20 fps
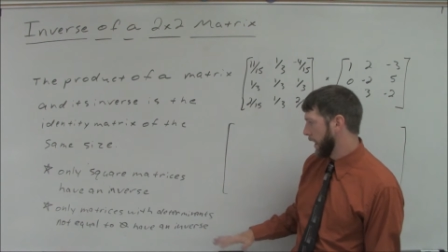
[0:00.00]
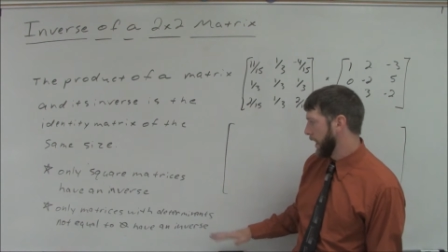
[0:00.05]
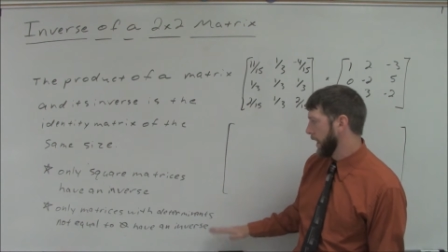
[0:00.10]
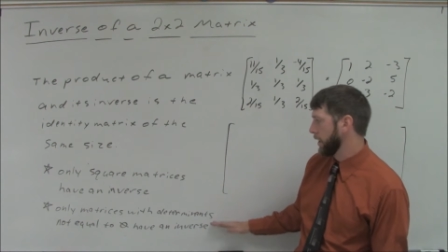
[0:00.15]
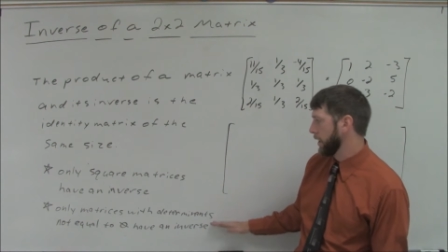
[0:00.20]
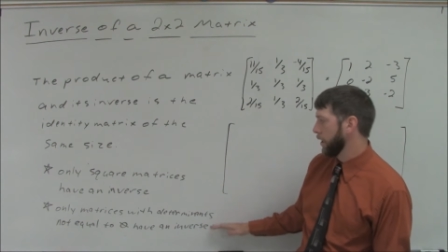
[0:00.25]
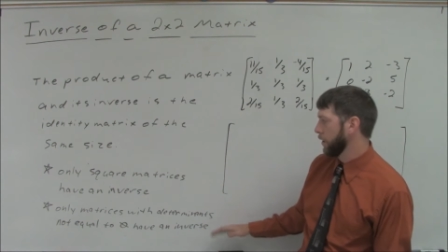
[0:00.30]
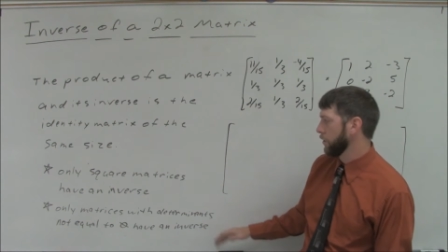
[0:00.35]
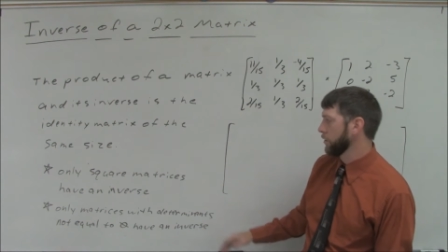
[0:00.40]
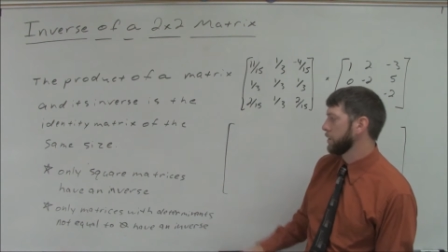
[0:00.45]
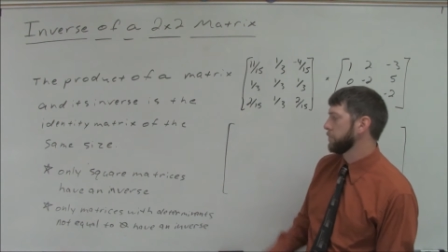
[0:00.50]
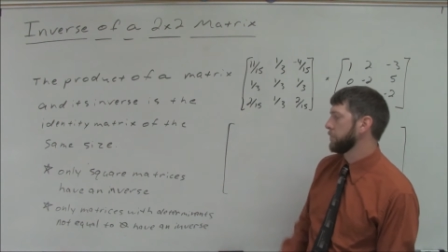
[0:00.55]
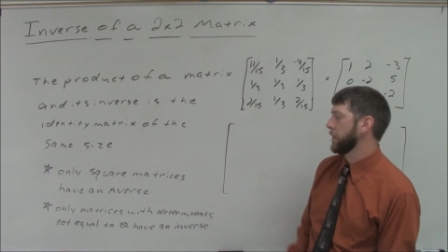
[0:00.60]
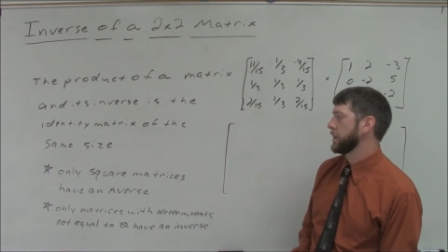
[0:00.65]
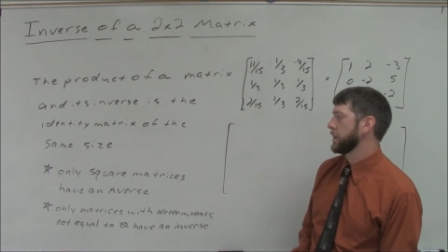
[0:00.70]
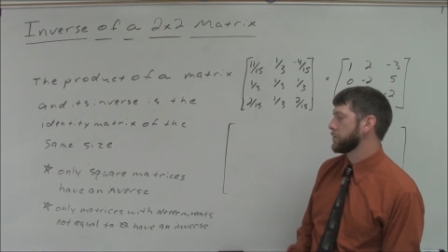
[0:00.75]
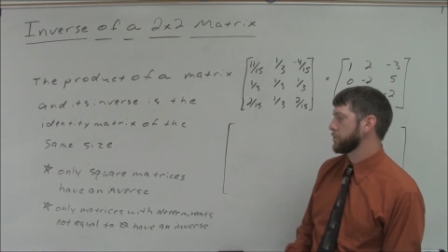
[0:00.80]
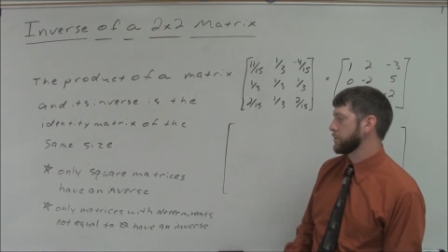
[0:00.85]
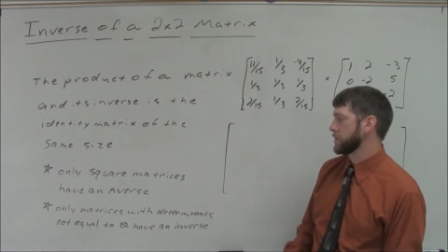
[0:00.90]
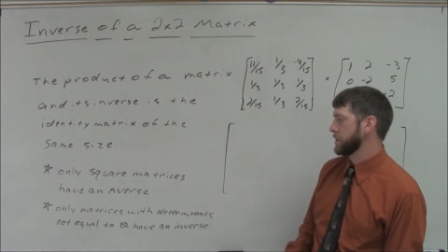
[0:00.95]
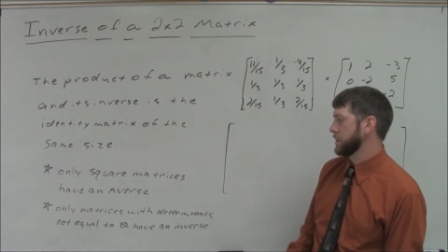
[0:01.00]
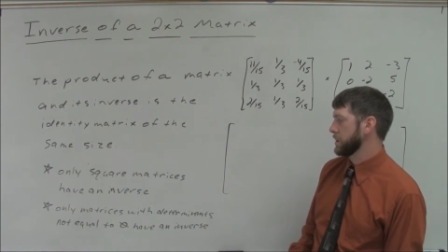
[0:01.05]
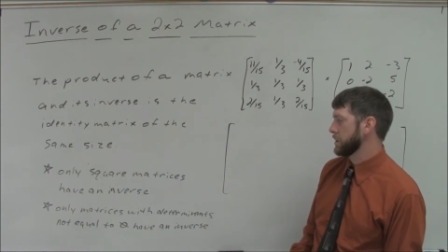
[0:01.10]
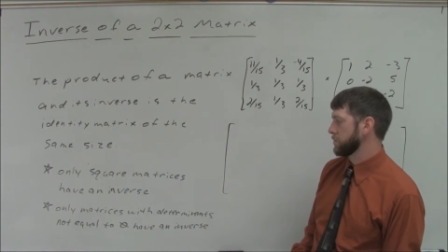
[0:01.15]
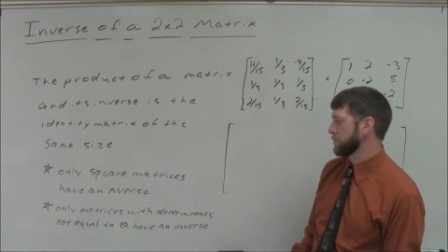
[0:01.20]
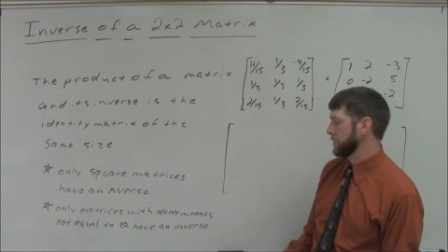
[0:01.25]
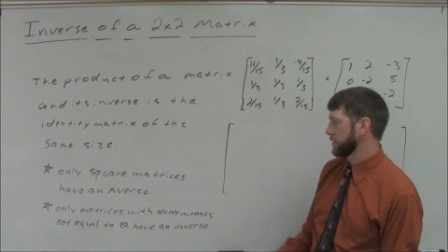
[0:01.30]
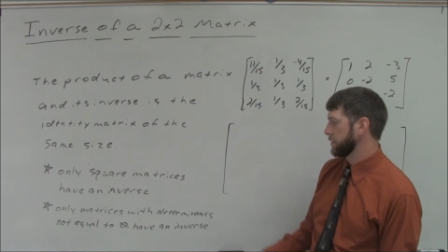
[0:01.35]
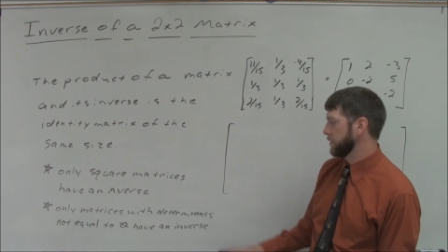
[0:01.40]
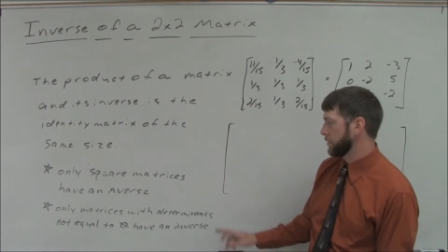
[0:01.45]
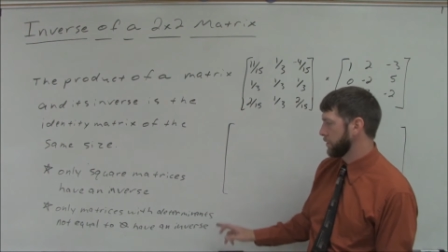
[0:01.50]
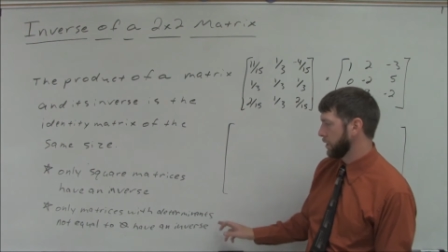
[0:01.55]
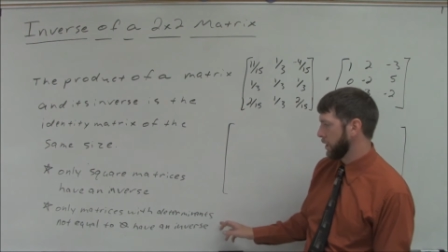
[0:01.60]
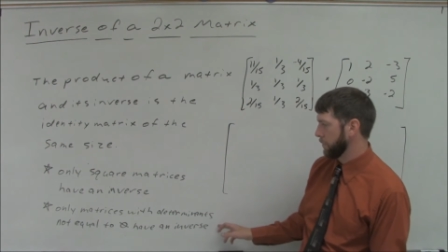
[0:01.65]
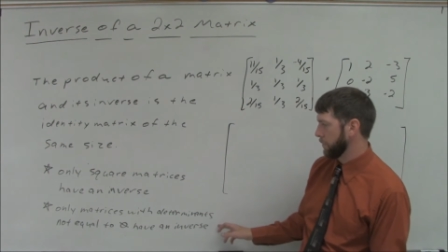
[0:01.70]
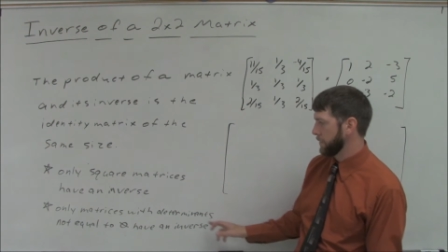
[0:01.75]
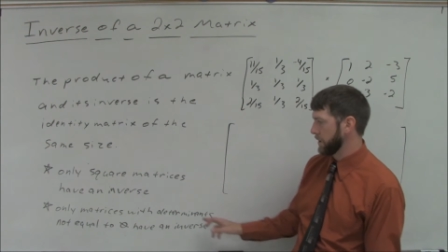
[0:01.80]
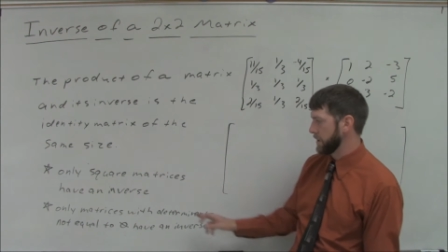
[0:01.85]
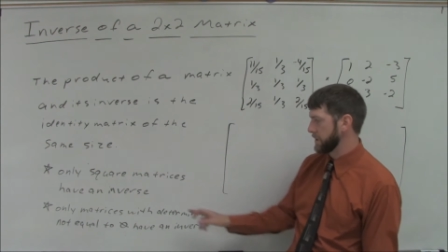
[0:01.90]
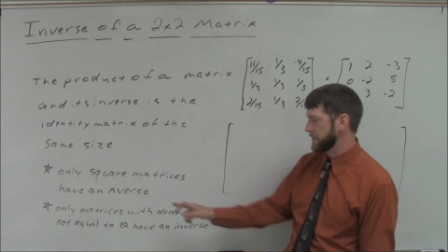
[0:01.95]
And only matrices with
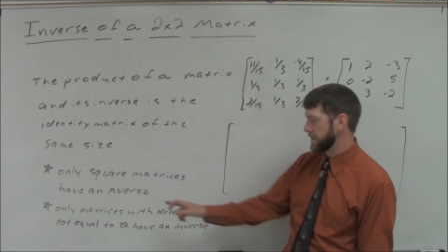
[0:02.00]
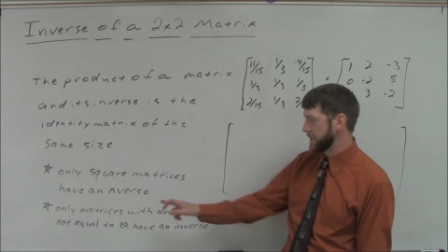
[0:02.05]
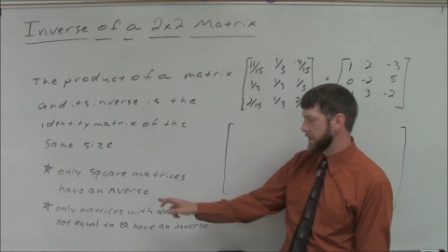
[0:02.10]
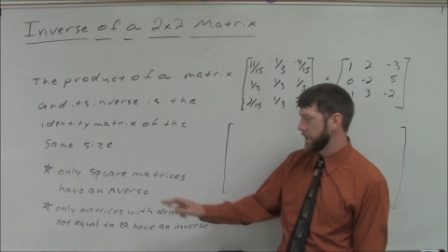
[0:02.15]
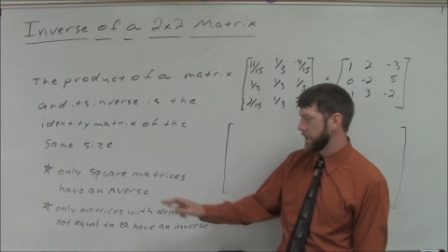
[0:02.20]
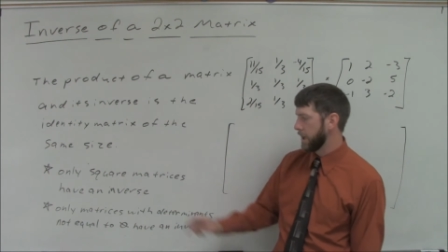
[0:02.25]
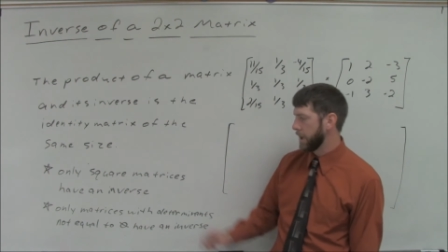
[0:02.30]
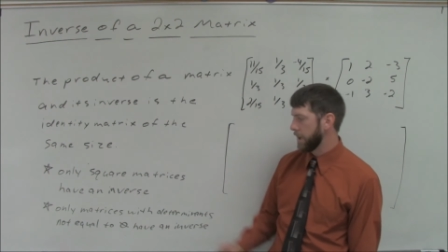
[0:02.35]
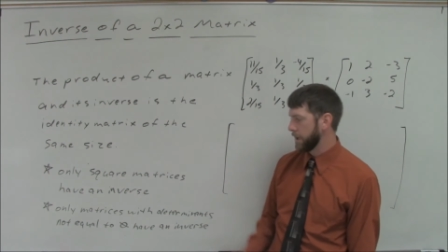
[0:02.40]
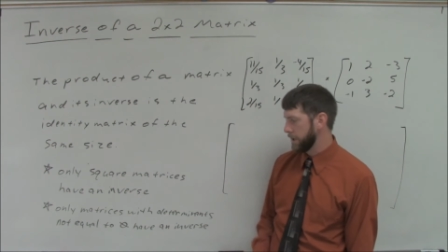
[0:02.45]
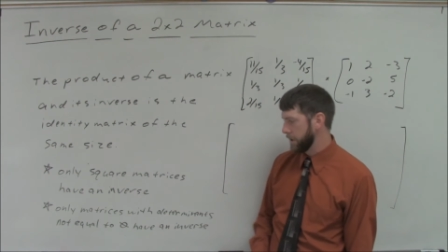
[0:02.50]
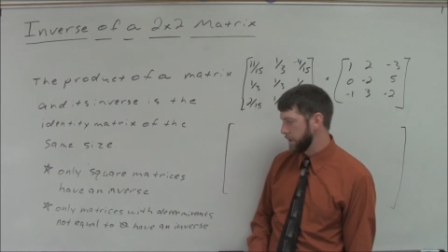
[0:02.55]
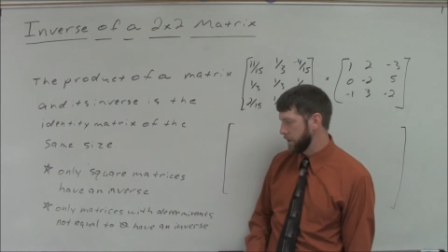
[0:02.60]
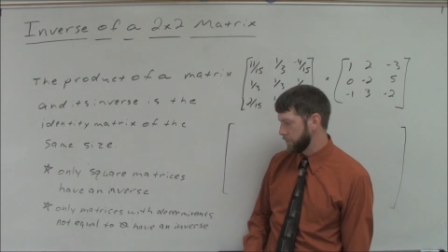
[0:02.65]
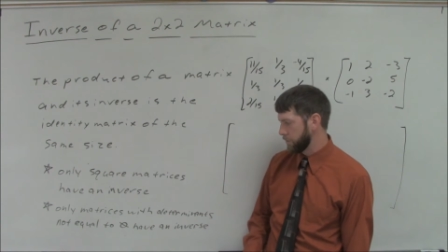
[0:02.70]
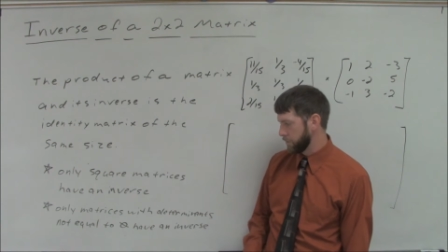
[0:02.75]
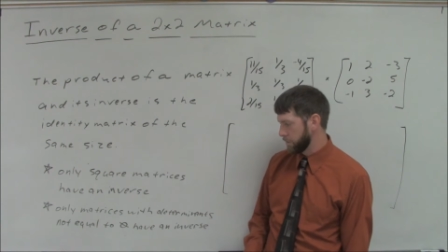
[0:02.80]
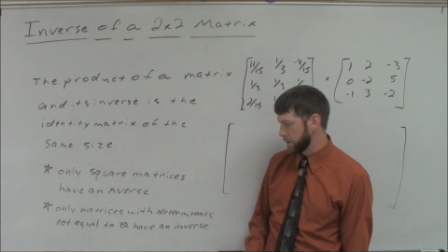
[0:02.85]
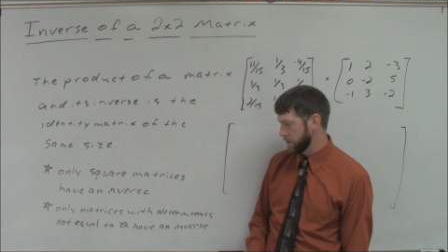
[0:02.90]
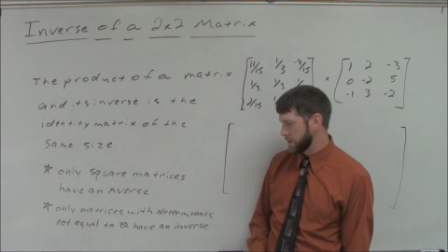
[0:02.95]
determinants not equal